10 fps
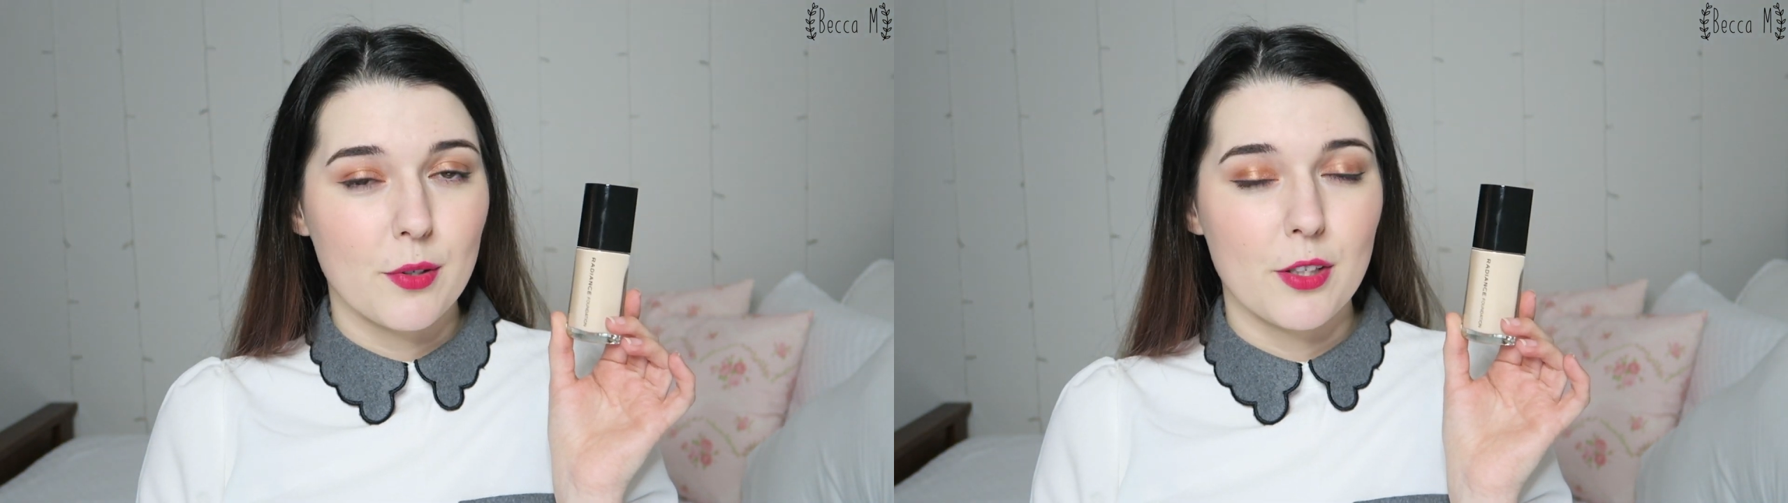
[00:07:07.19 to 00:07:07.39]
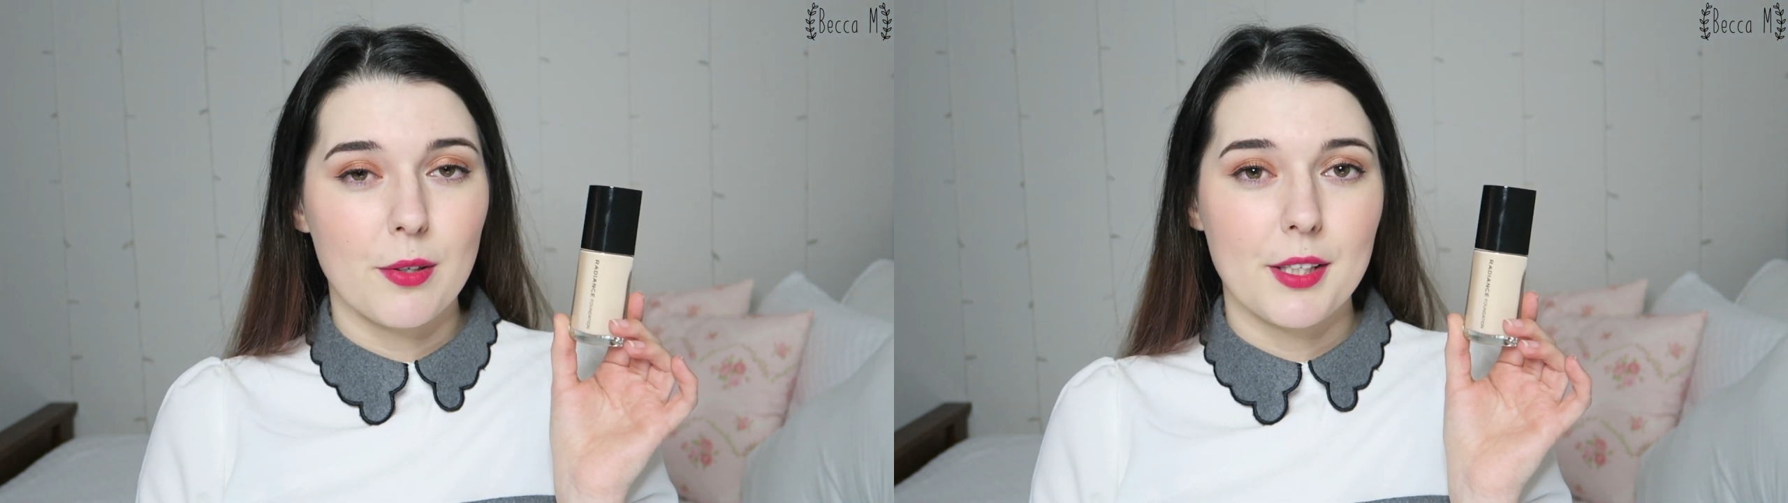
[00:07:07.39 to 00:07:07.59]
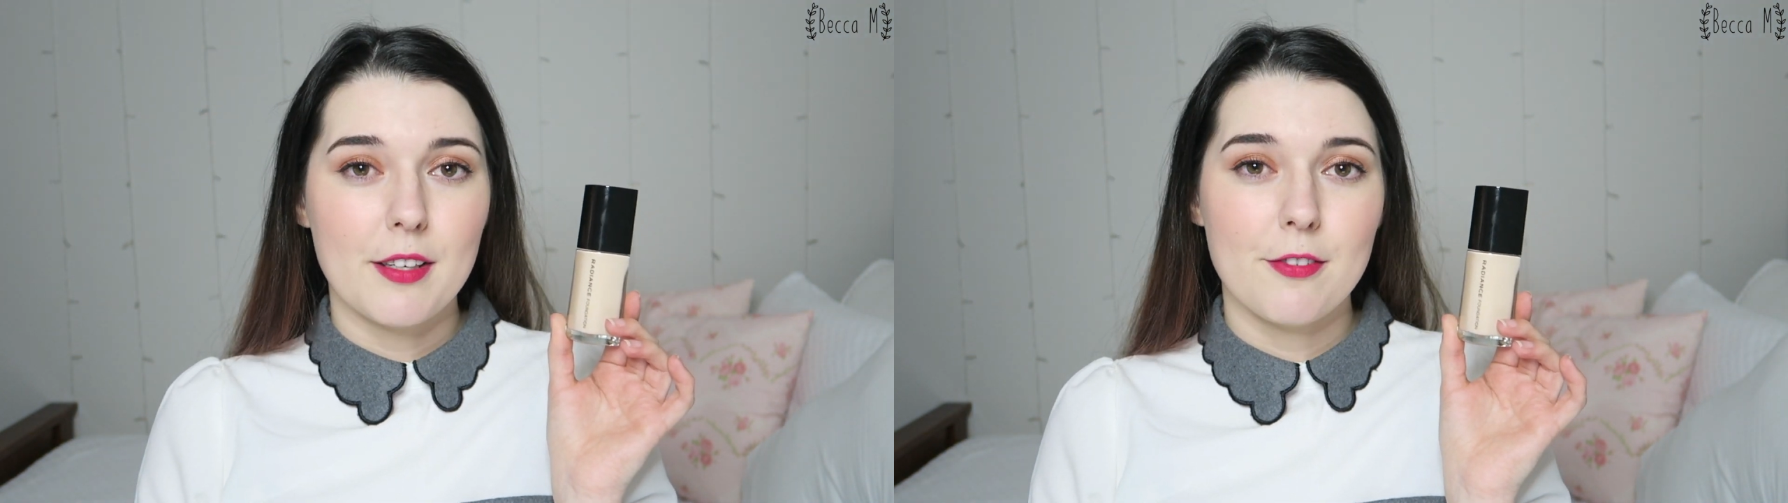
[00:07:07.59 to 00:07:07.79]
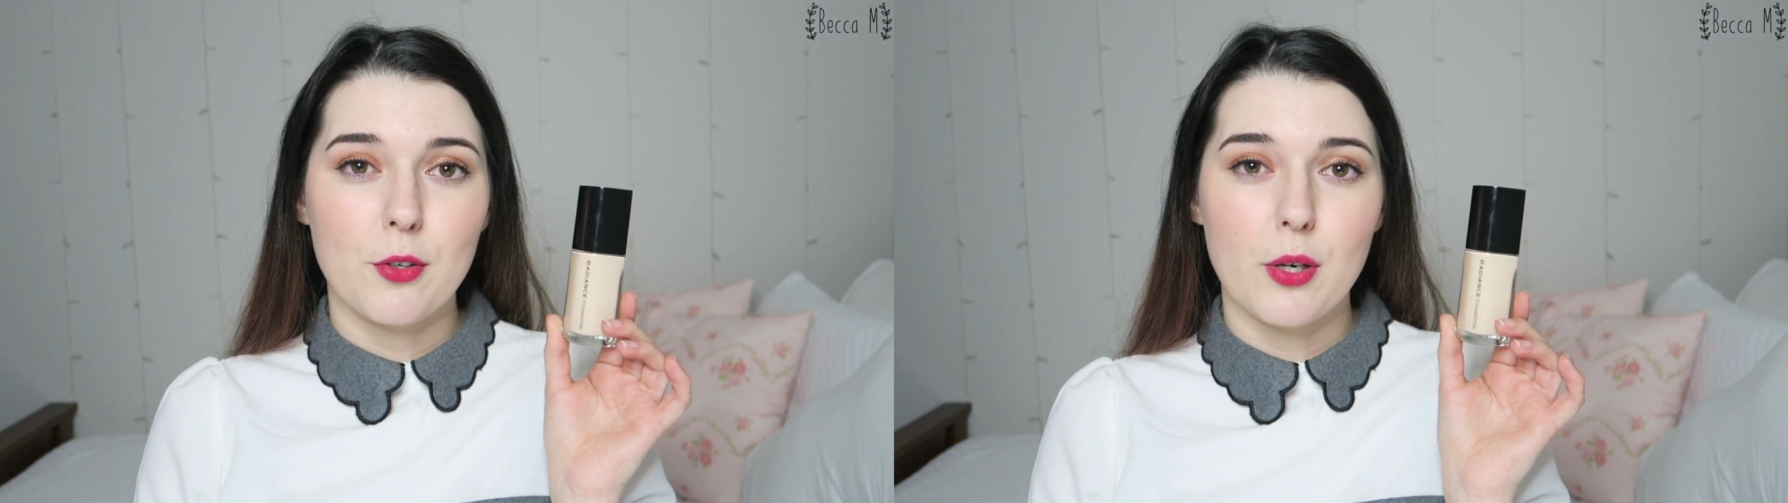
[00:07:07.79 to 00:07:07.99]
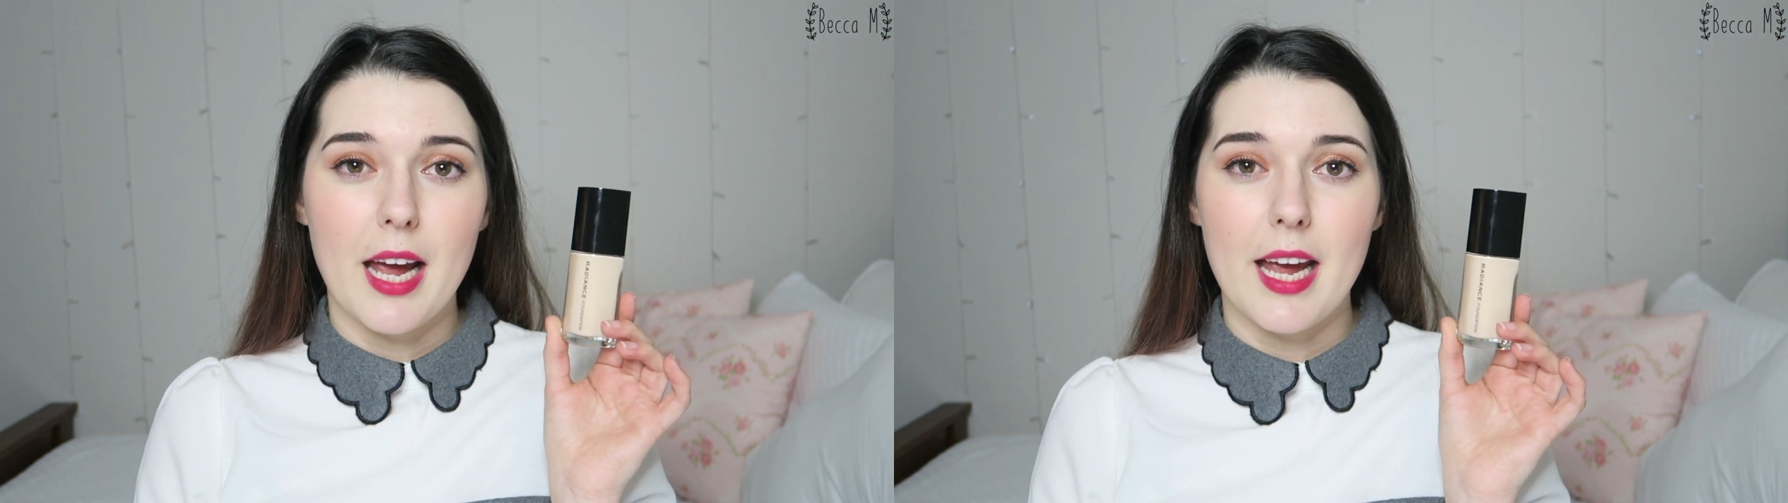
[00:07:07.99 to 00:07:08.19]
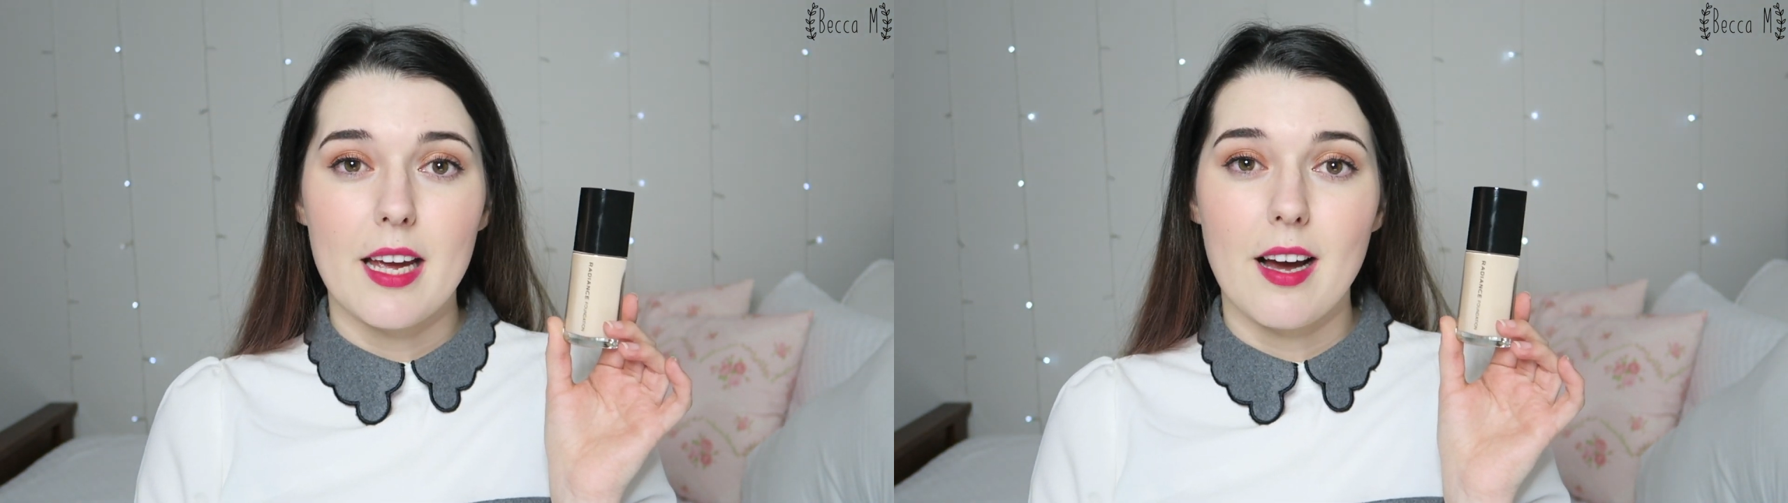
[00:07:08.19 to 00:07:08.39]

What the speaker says: or you're looking for a